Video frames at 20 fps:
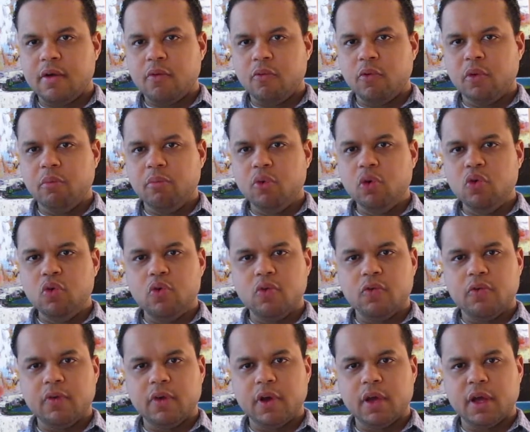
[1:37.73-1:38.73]
will
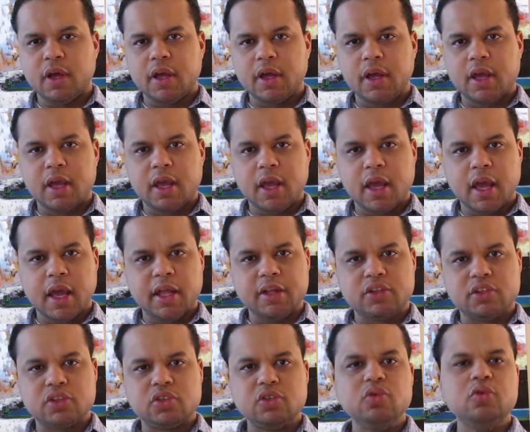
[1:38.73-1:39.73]
move
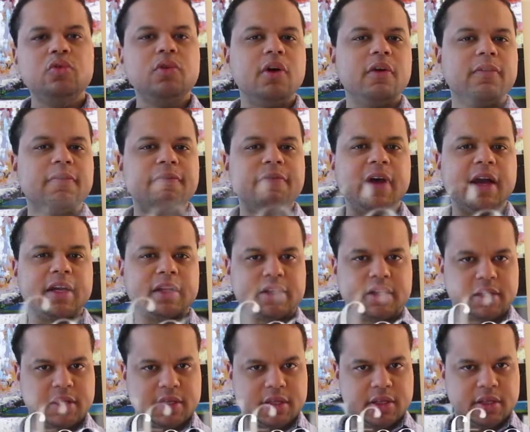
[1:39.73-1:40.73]
and soon
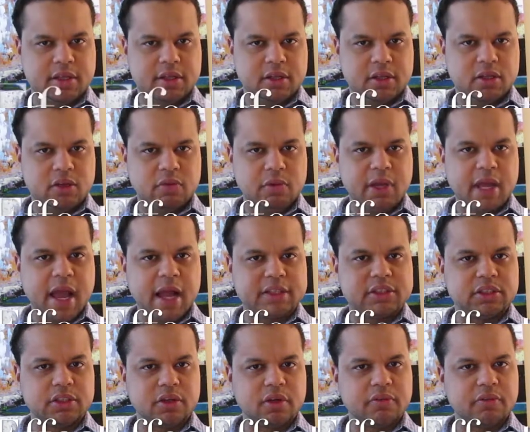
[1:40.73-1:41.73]
affect the
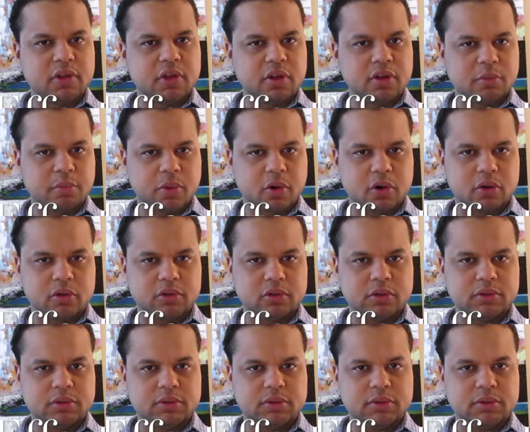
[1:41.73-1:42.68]
reaction of the other particle,